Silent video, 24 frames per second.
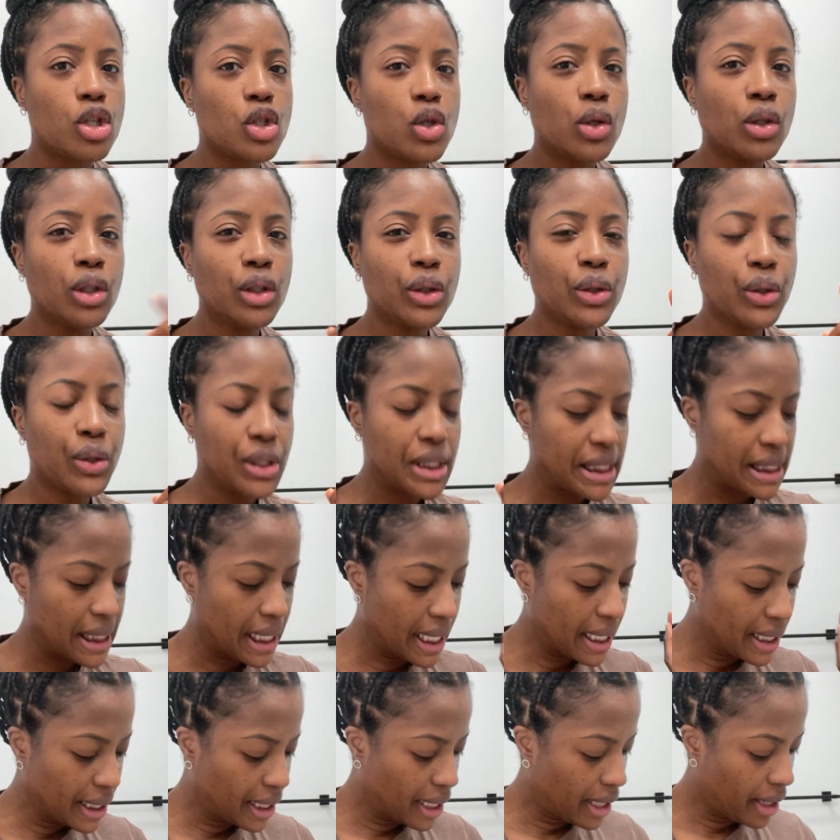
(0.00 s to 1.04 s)
Done a little
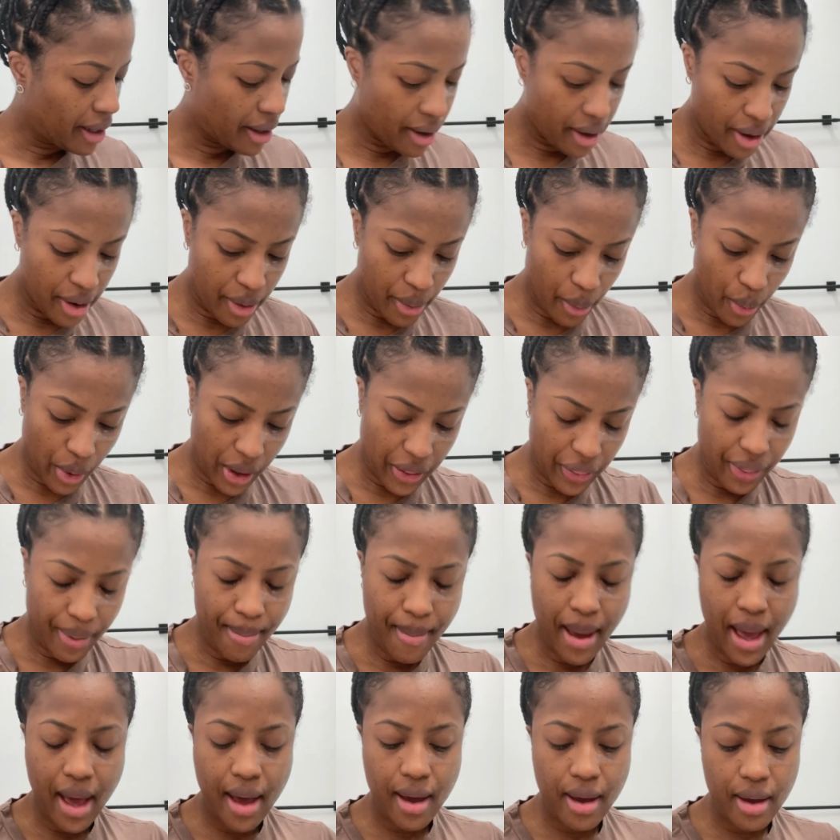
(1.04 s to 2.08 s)
skincare with
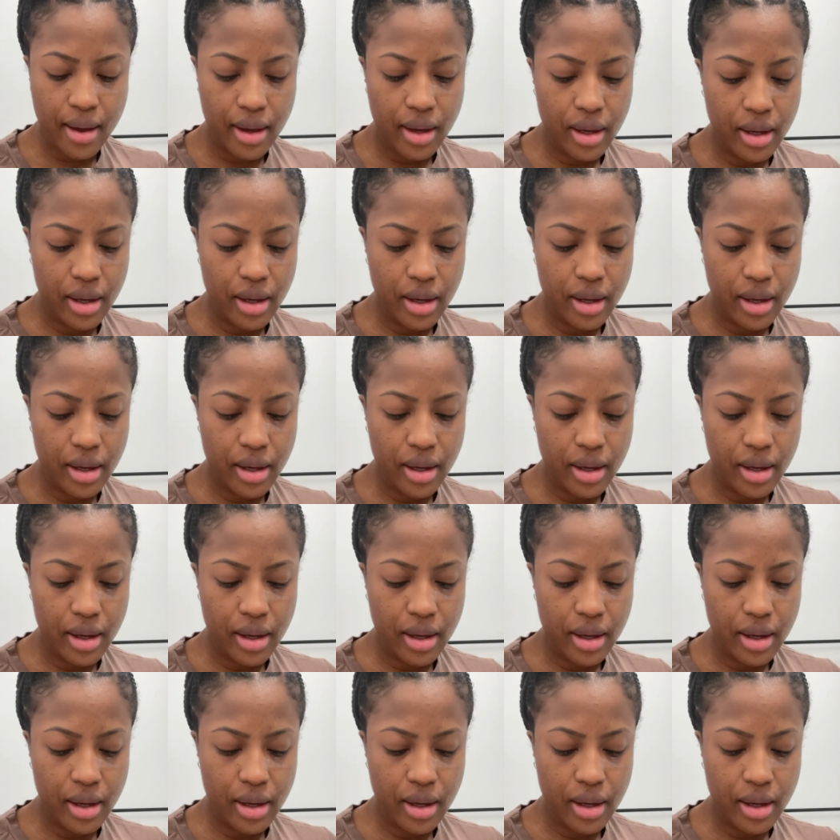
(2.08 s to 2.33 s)
my